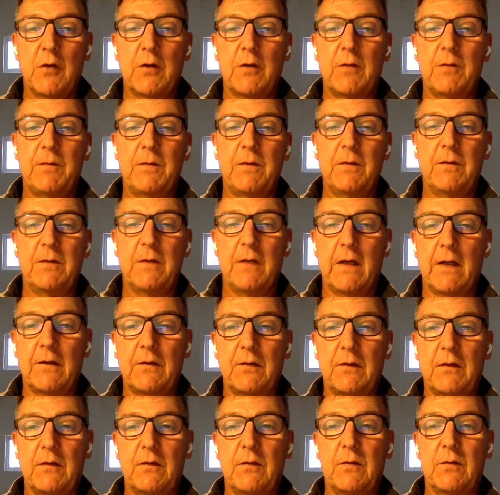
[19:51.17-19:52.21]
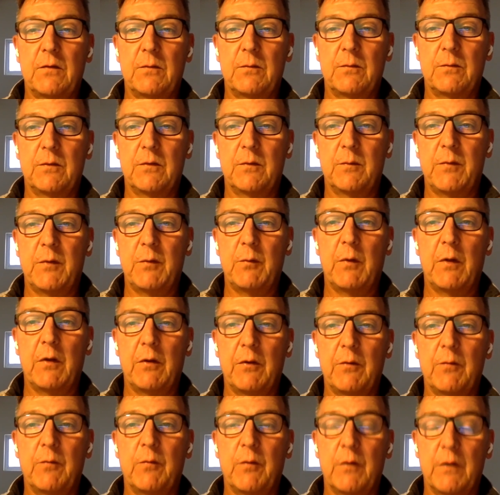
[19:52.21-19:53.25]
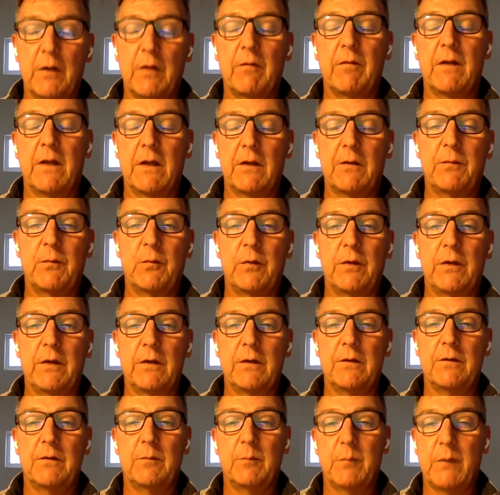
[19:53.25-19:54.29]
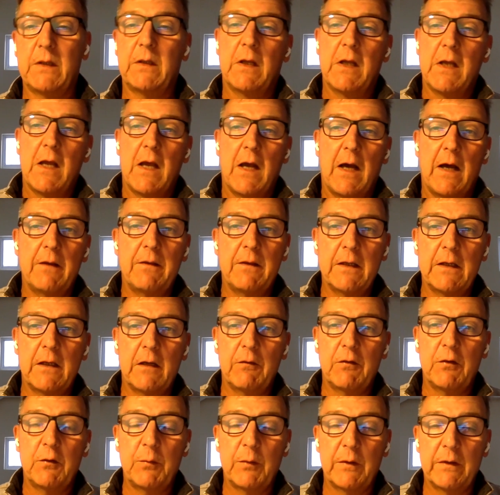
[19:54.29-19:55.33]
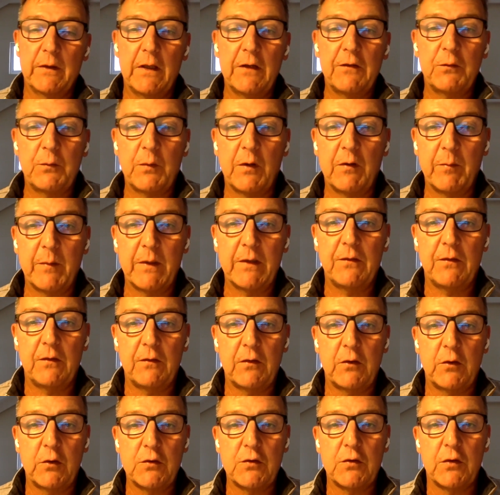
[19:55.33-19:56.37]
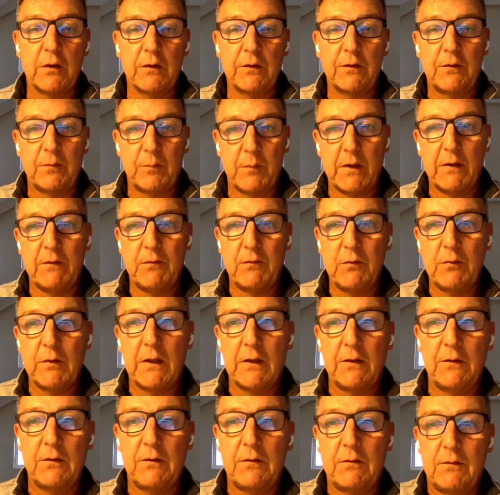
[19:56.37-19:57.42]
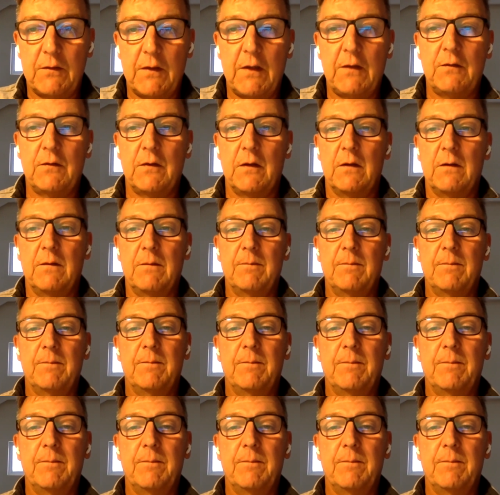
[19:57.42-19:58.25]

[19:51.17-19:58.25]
geographies and assets will be well rewarded over the next four years. But I think over the next twelve months, there's a good chance my view gets tested.